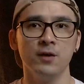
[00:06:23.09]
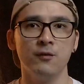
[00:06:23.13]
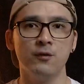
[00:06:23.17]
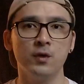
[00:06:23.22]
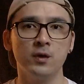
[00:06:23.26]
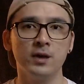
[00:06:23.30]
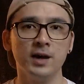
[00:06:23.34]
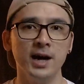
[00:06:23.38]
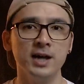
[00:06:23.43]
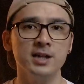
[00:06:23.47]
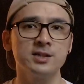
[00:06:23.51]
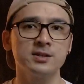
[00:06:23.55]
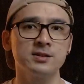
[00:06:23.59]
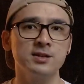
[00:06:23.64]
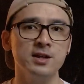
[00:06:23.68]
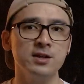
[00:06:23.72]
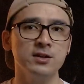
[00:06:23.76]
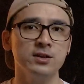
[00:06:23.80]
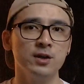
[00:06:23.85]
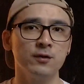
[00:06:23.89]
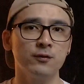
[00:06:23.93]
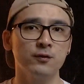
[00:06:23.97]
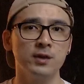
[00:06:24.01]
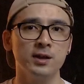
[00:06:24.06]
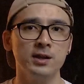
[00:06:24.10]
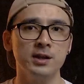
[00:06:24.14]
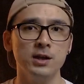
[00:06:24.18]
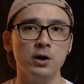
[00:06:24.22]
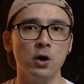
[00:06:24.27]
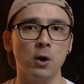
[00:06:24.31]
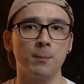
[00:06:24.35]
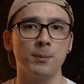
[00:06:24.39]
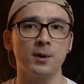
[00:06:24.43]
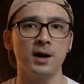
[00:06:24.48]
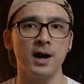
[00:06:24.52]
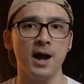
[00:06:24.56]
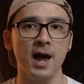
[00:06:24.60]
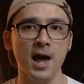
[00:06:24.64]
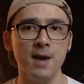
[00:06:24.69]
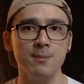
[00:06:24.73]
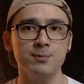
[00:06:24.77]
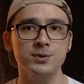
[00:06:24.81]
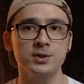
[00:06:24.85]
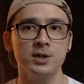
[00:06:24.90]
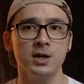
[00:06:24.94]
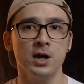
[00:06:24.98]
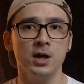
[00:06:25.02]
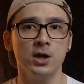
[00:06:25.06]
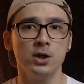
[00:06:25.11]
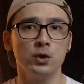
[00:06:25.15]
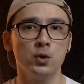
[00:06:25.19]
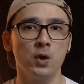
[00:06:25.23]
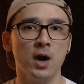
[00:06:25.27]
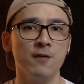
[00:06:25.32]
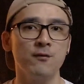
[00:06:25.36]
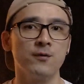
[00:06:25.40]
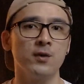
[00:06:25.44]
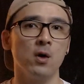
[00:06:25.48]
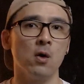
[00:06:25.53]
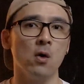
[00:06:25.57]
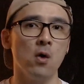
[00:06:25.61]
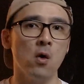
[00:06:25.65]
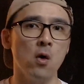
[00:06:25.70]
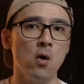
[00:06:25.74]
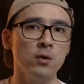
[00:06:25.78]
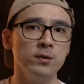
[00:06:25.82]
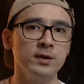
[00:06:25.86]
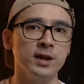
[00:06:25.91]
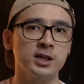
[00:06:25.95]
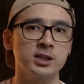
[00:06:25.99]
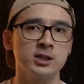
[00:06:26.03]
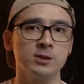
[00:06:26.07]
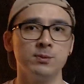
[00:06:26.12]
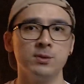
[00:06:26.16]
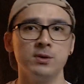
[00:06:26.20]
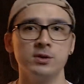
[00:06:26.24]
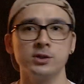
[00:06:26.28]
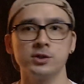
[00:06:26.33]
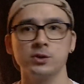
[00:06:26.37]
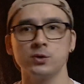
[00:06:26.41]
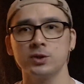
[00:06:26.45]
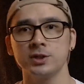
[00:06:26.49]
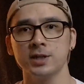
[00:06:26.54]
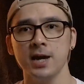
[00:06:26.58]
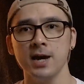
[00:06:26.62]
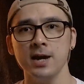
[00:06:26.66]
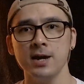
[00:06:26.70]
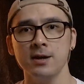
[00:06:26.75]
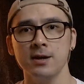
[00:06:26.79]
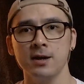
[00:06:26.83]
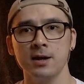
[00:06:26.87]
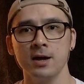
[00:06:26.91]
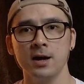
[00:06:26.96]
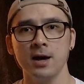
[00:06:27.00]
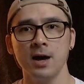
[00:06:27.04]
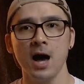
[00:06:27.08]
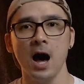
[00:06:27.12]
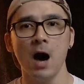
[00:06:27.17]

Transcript: If you guys think differently or perhaps you have your own experience to share,